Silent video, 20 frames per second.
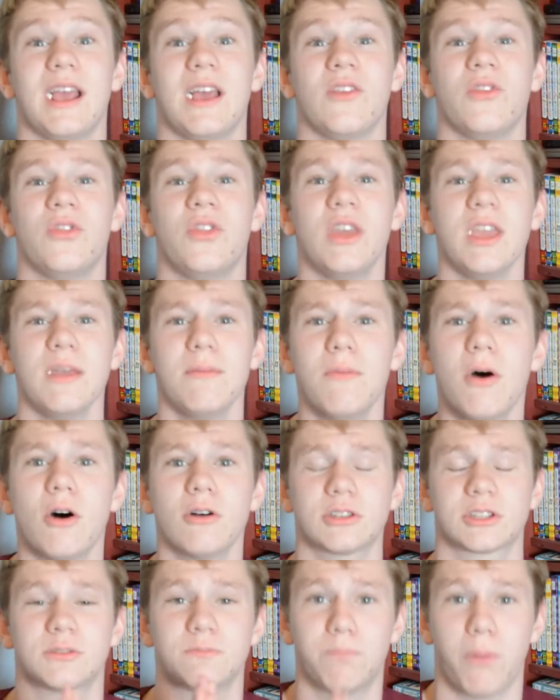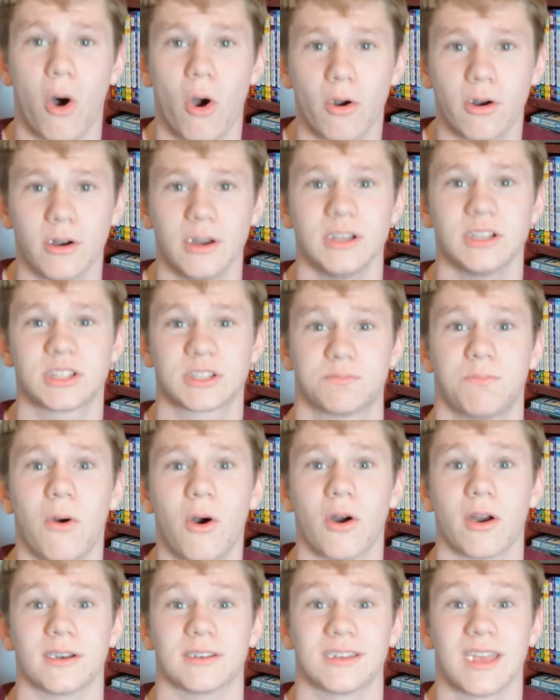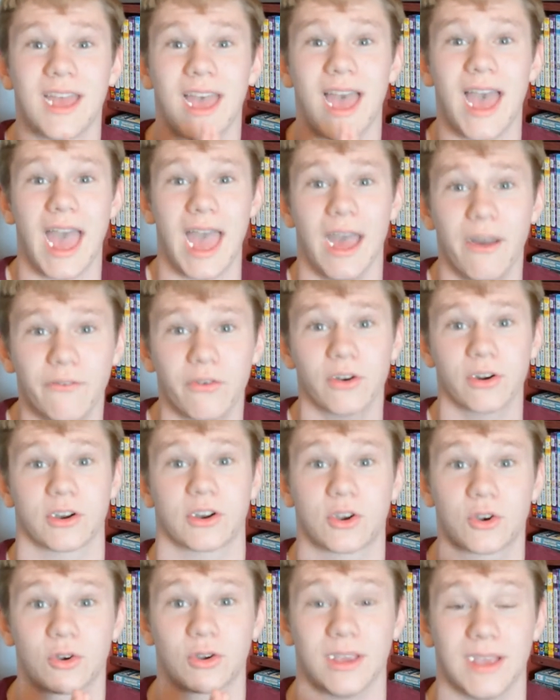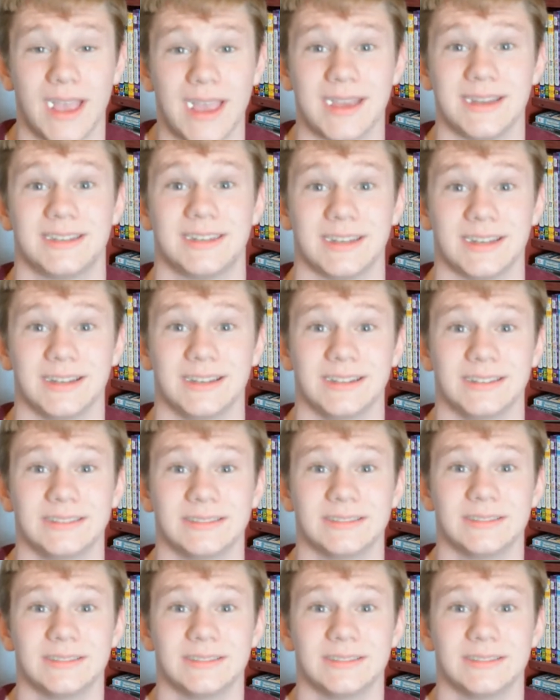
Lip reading: the most boring sport ever created.